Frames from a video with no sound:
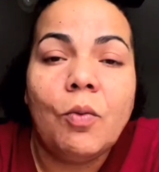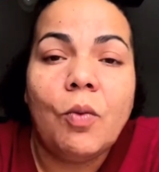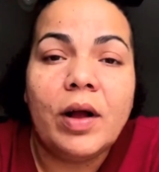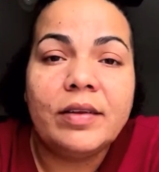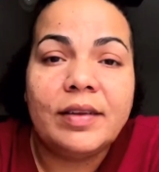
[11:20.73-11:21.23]

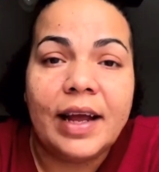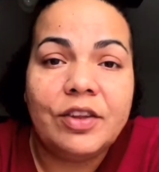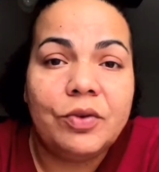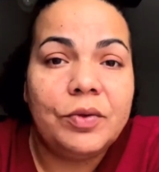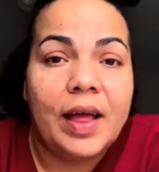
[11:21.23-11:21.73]
Once I
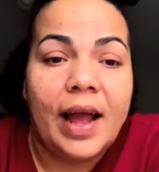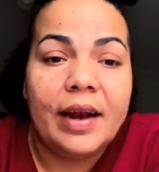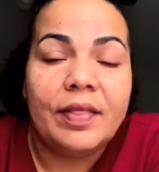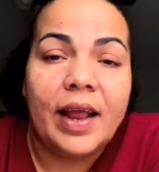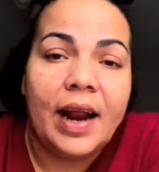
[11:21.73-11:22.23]
do
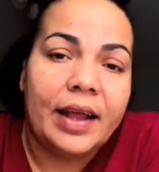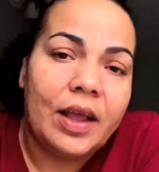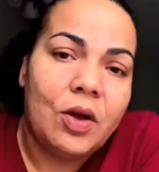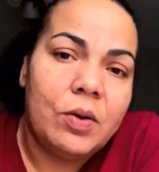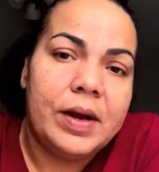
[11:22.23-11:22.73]
that, then I
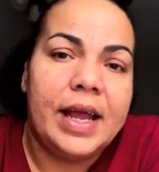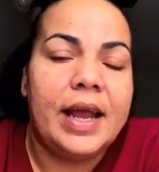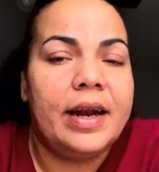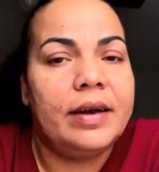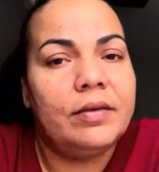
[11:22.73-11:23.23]
can go
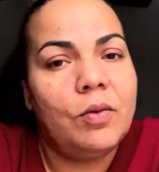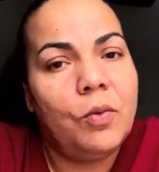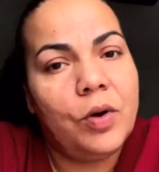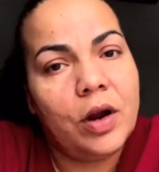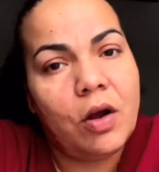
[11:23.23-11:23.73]
ahead and
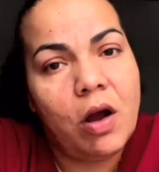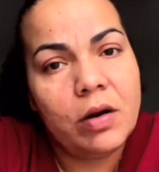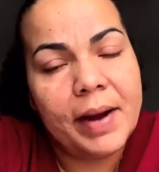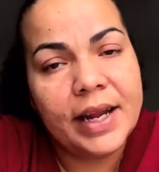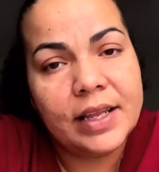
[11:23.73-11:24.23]
work on
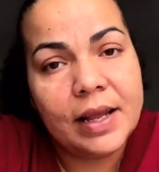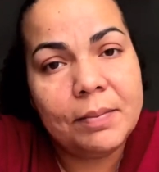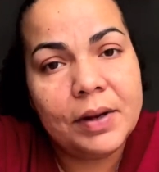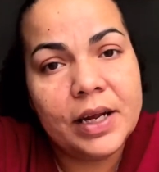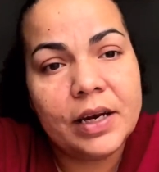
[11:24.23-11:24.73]
my
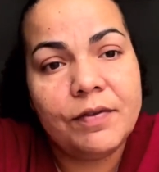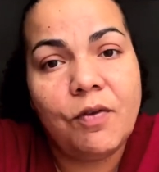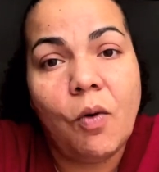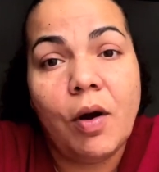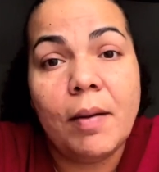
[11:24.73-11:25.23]
template
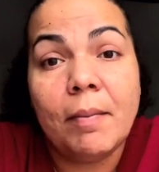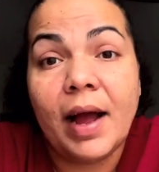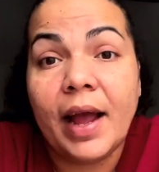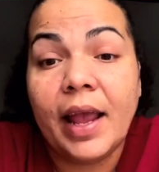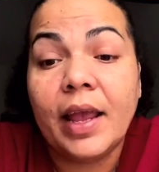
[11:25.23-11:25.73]
for
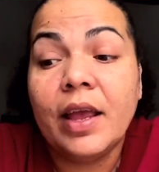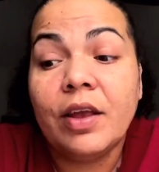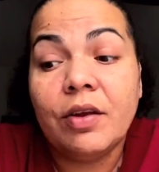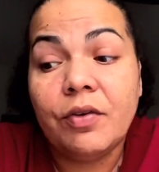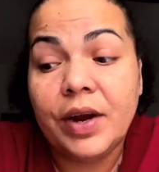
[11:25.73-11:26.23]
my
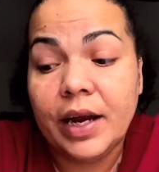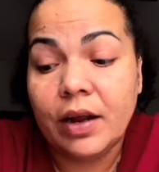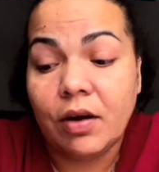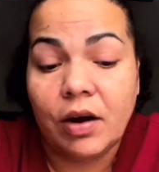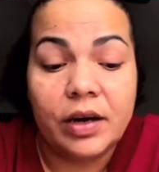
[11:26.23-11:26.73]
greeting
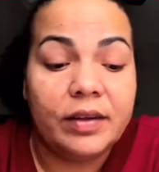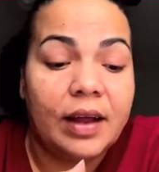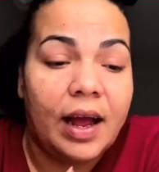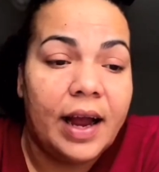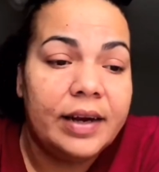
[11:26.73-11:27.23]
cards.
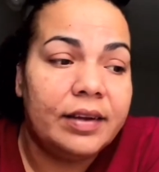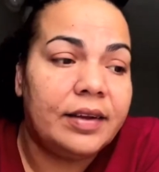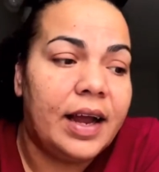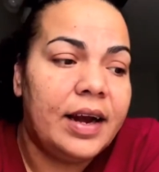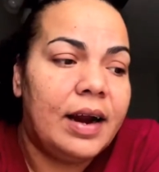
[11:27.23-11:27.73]
I
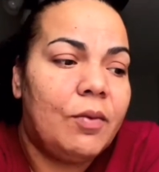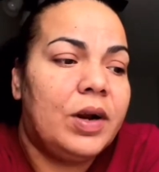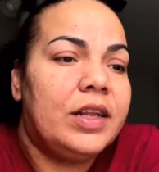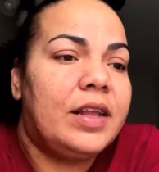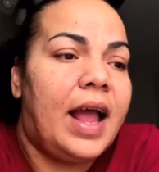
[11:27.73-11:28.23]
decided I
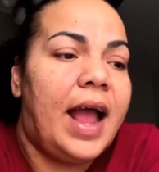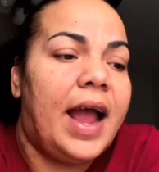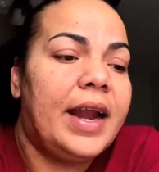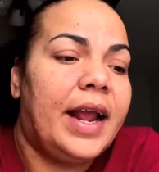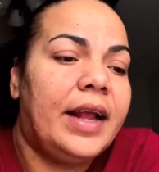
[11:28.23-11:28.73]
wanted to
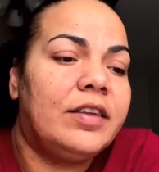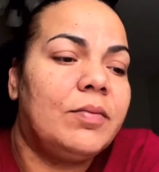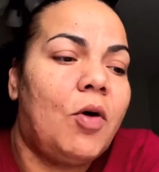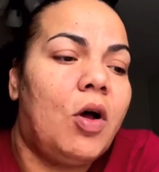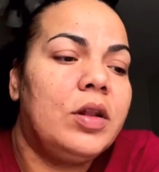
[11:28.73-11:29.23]
add a
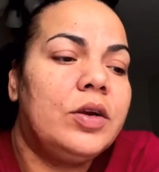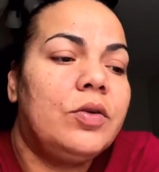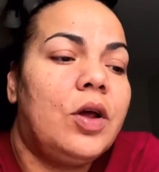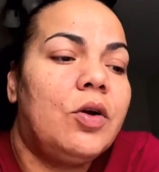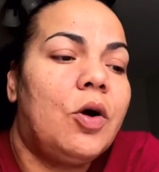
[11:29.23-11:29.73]
small little
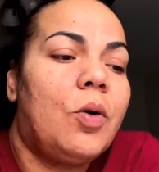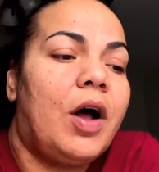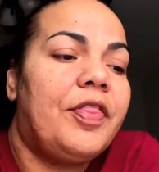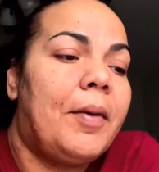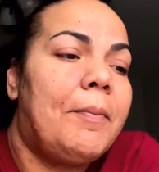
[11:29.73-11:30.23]
logo
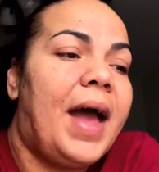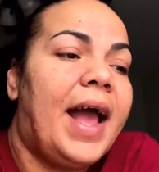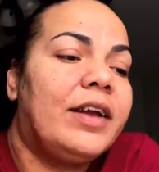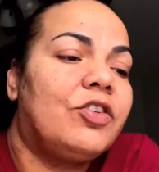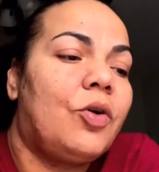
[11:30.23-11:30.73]
on the
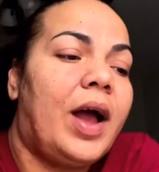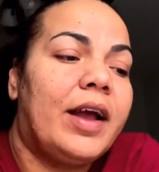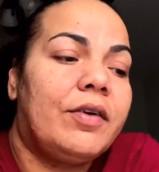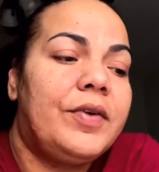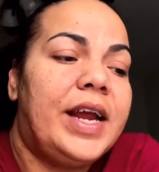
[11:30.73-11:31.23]
back, so I
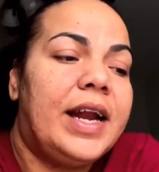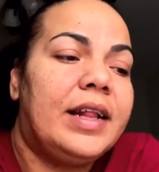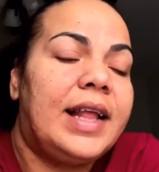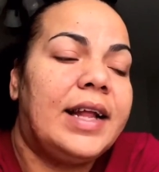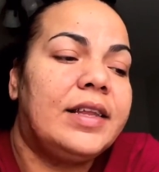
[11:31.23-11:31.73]

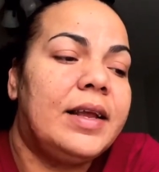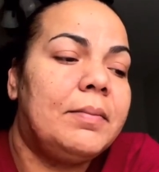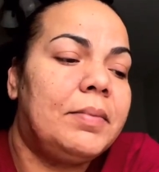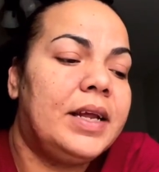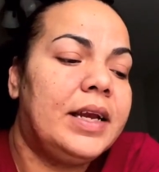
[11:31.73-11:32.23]
created that
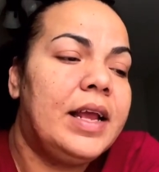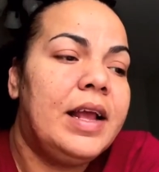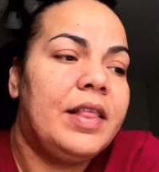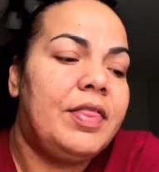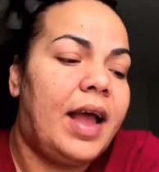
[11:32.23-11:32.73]
template
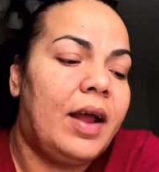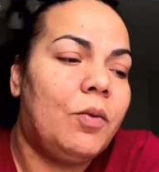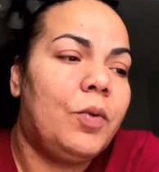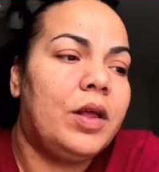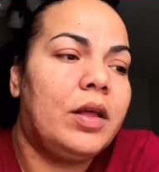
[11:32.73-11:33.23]
that
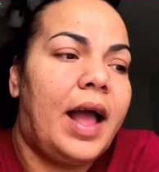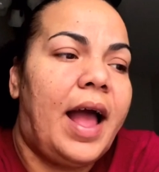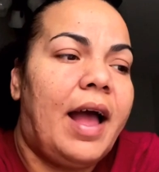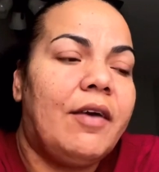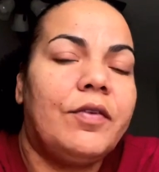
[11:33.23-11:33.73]
will
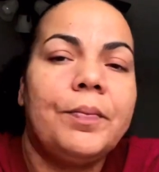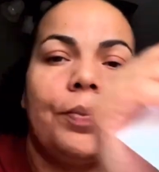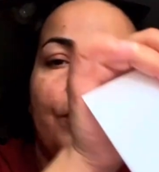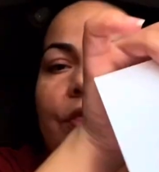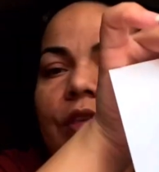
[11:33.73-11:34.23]
have
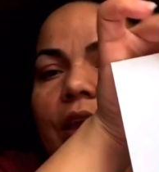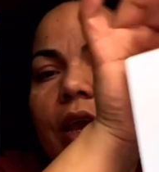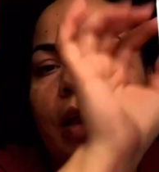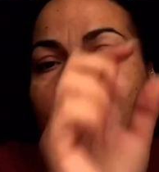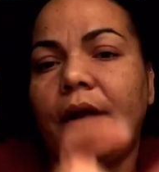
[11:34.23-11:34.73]

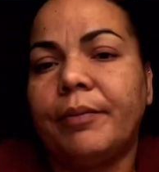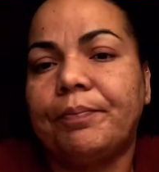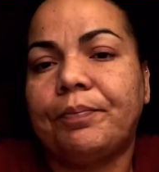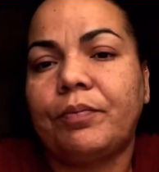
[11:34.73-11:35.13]
the um,